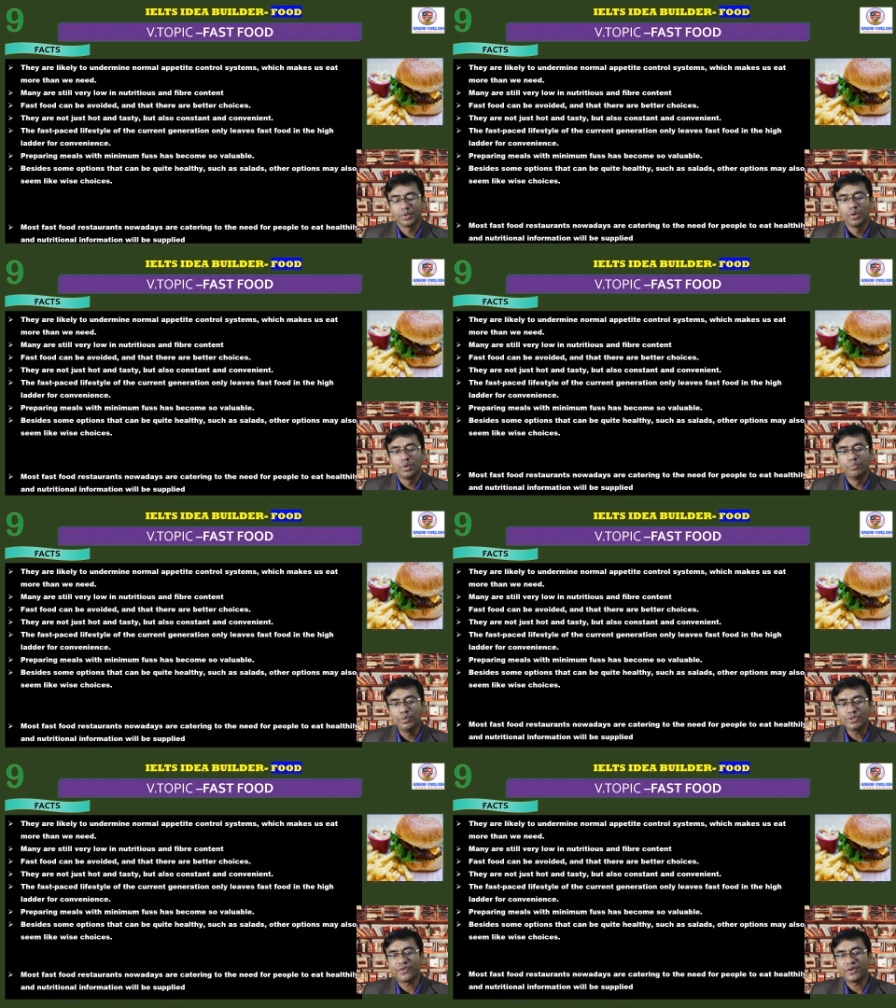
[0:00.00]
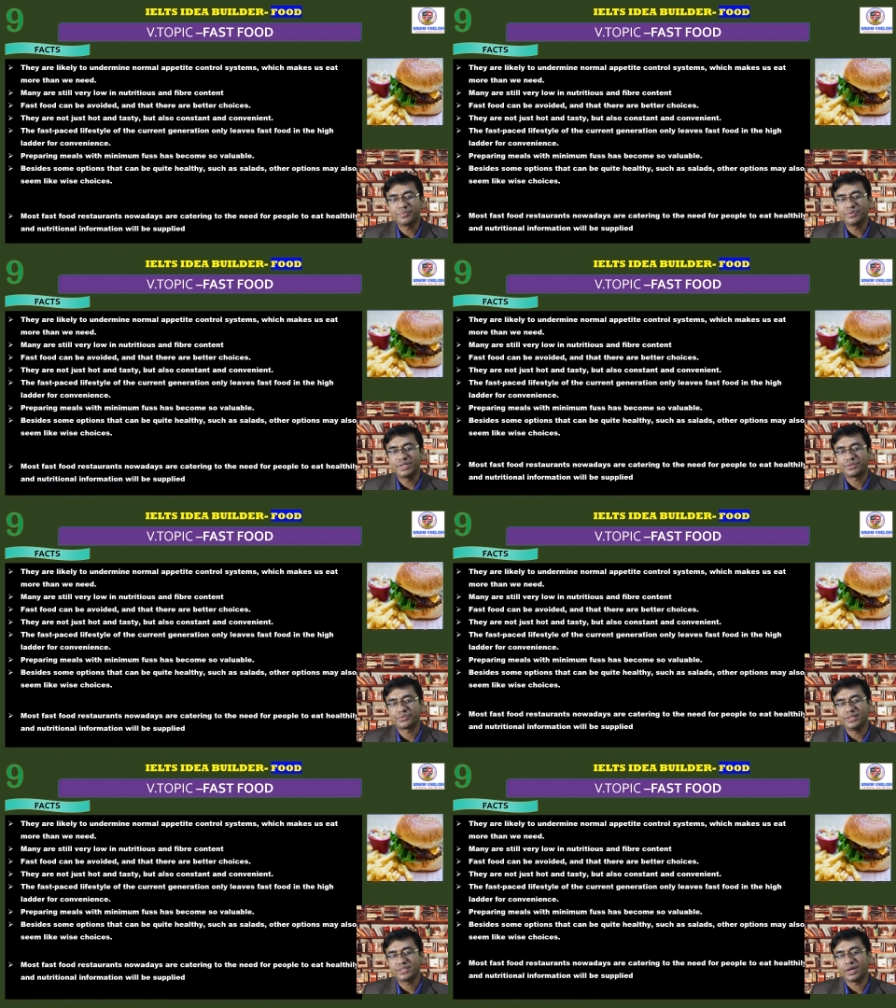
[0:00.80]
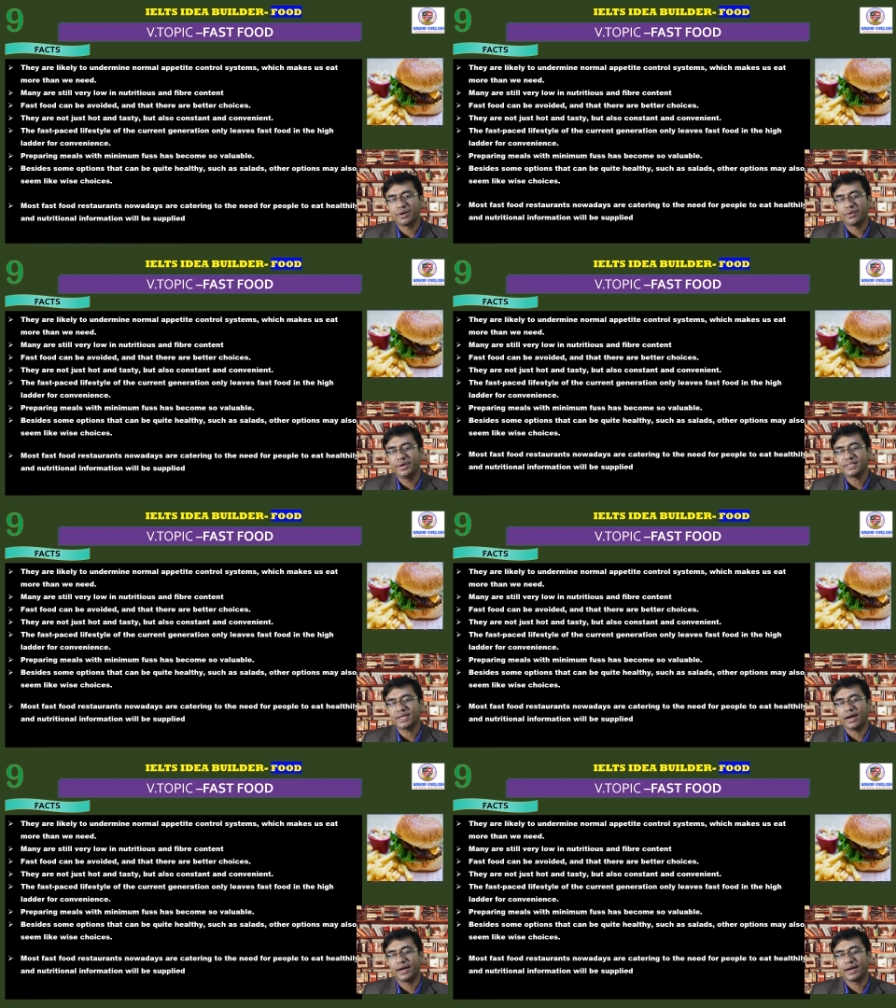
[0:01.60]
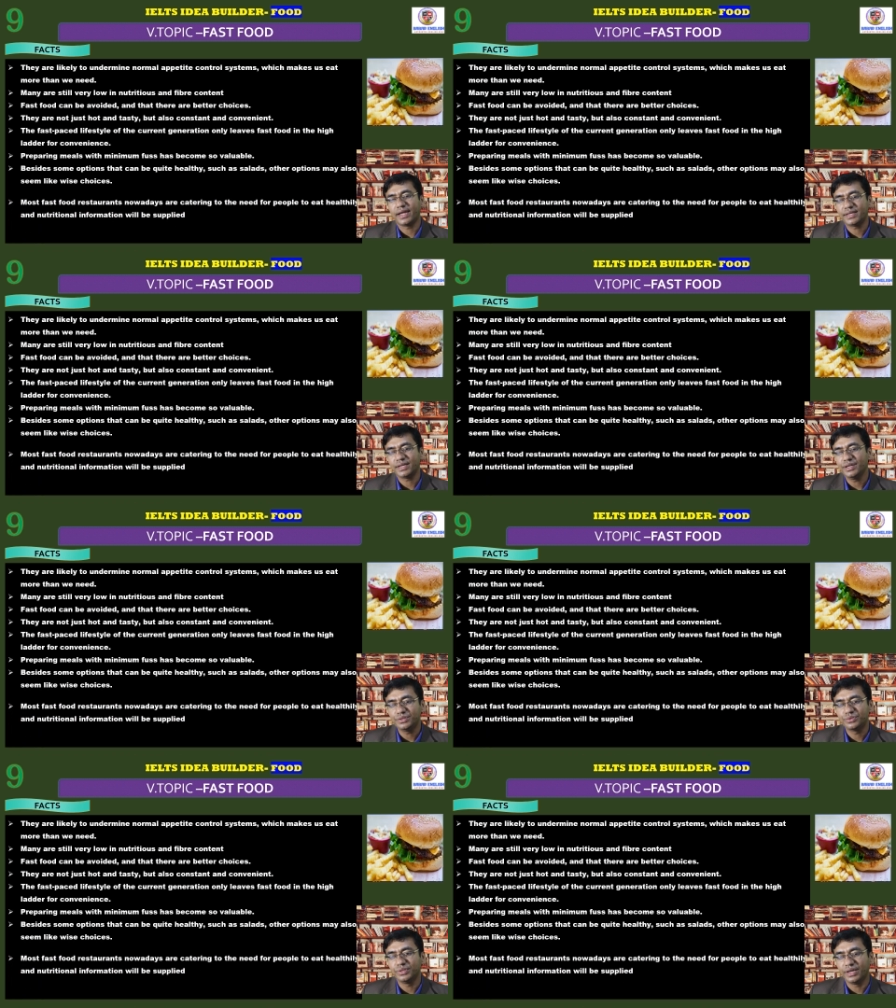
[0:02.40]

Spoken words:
Most fast food restaurants nowadays are catering to the